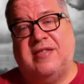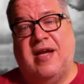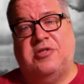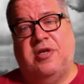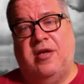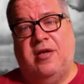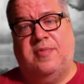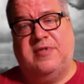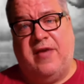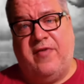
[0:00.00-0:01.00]
actually ended up
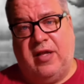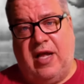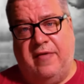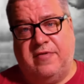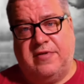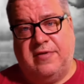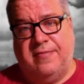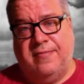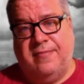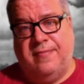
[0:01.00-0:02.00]
saving lives.
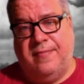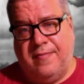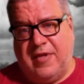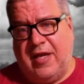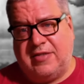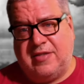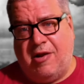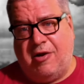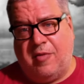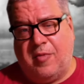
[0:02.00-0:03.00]
That's the
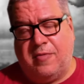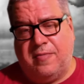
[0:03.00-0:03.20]
argument.